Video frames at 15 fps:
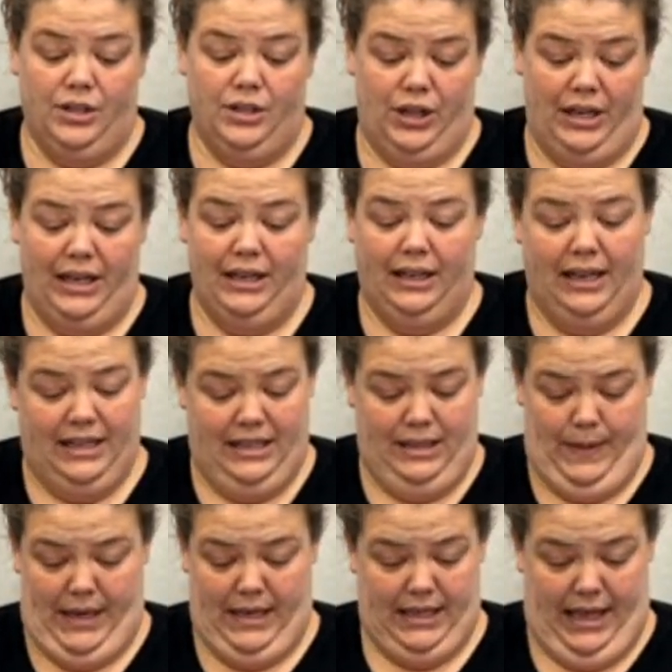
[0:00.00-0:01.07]
Janine can
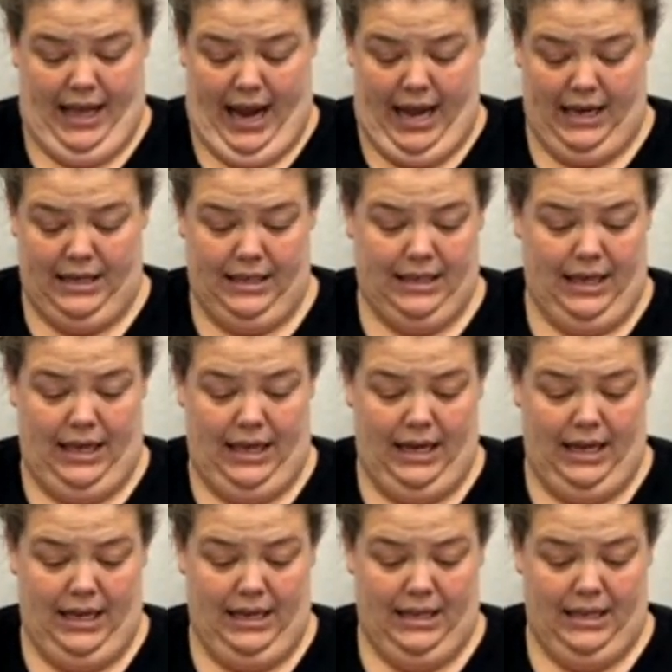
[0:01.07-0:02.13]
speak to that. It
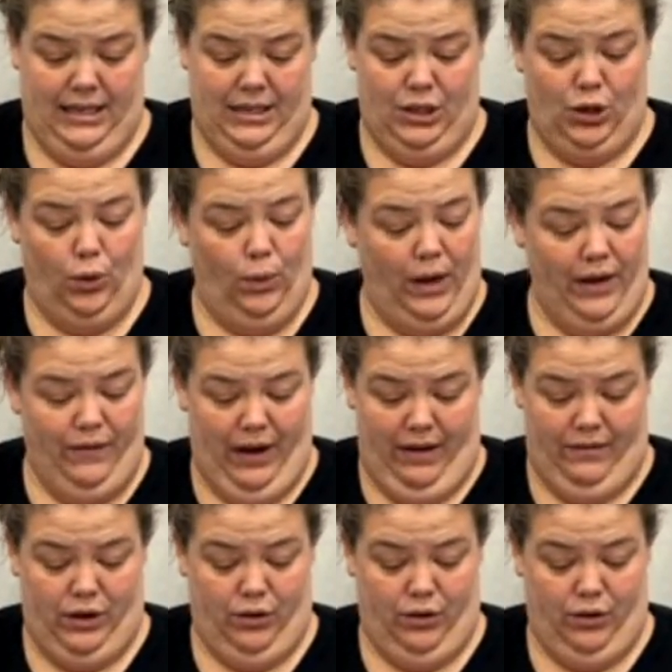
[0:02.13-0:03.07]
is 25